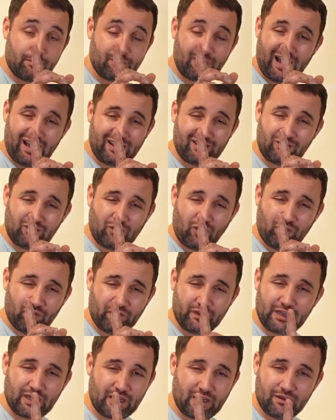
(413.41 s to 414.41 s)
I don't
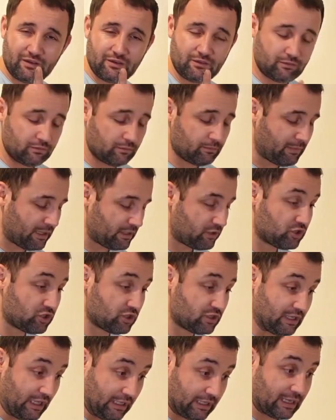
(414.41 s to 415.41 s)
think I
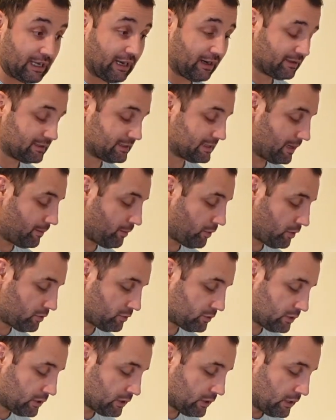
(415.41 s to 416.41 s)
mentioned that the carrots are
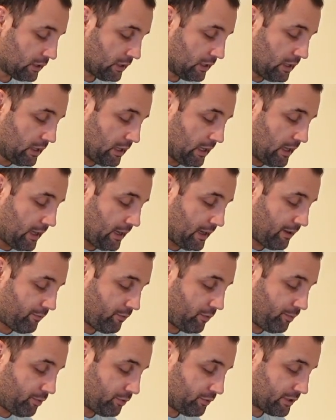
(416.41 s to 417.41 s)
boiled, and
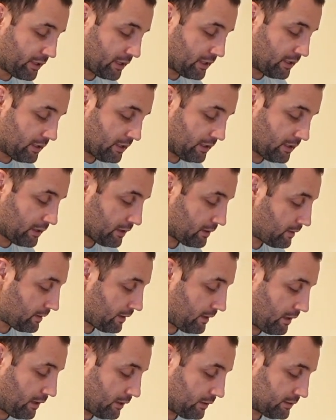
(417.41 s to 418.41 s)
we'll put the
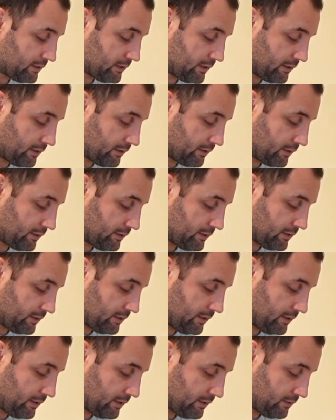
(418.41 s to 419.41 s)
carrots and gherkins
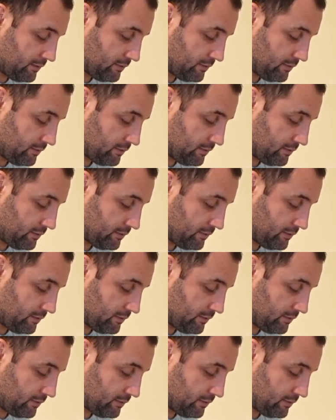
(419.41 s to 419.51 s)
here.